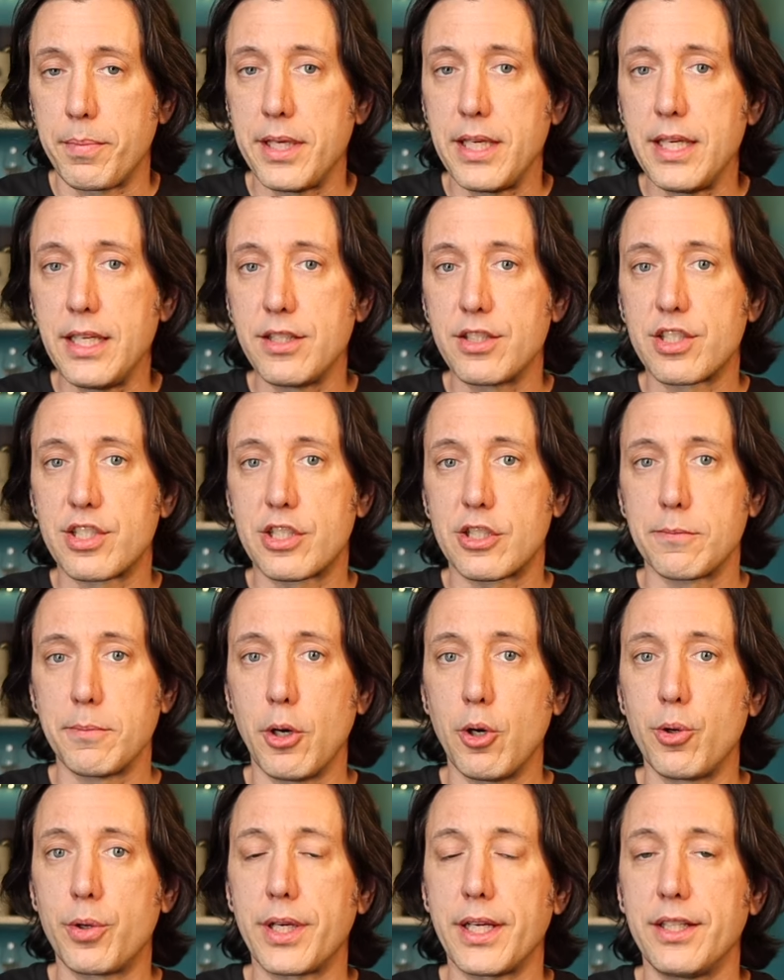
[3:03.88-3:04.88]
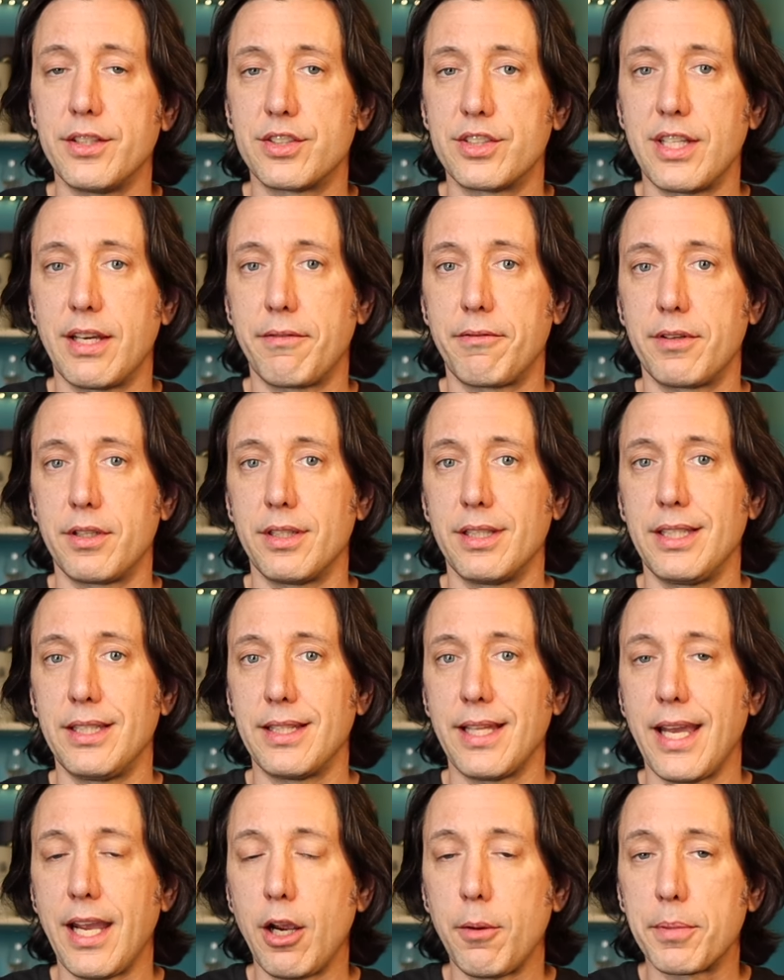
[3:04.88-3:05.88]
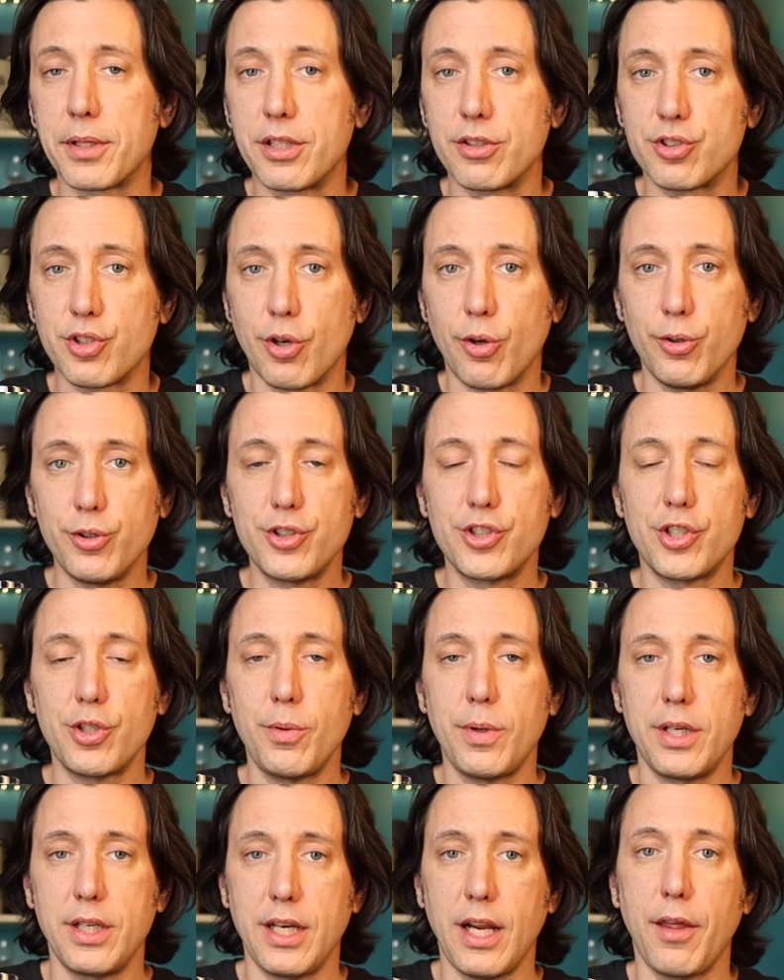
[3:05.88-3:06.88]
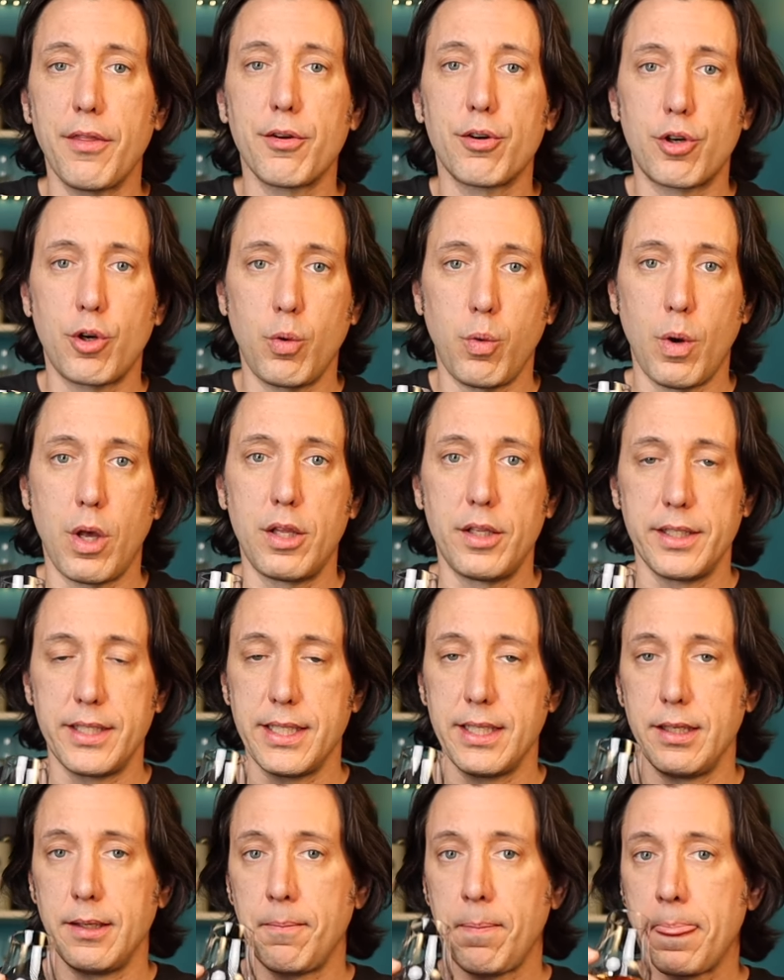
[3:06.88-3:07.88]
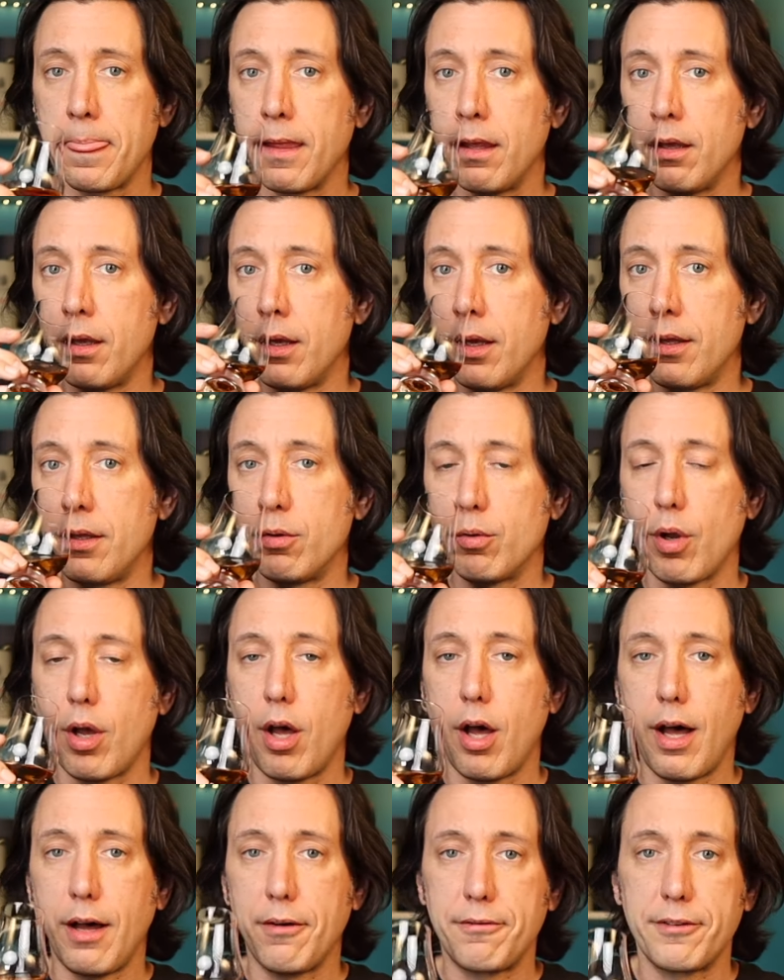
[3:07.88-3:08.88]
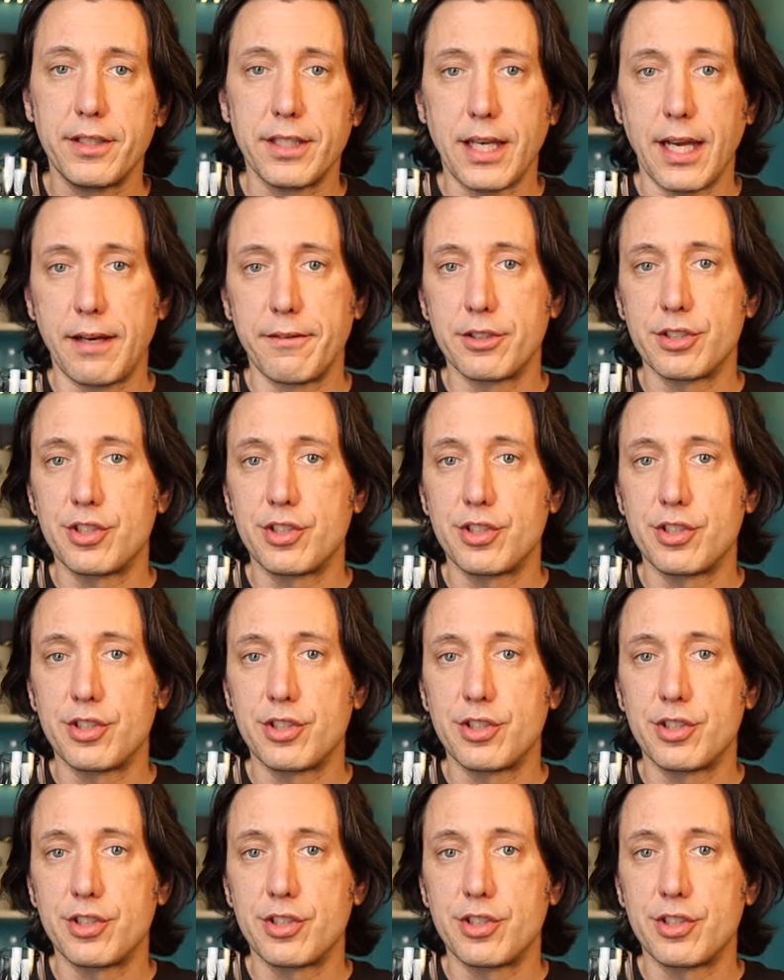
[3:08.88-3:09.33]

peat smoke is definitely there, but there's also another quality we'll often kind of